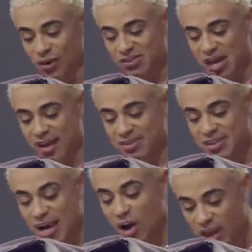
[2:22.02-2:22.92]
in their
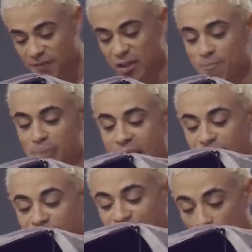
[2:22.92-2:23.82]
taxes, I'll give them
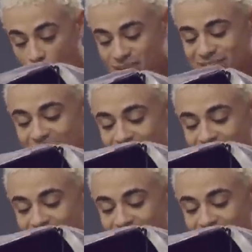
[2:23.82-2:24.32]
back four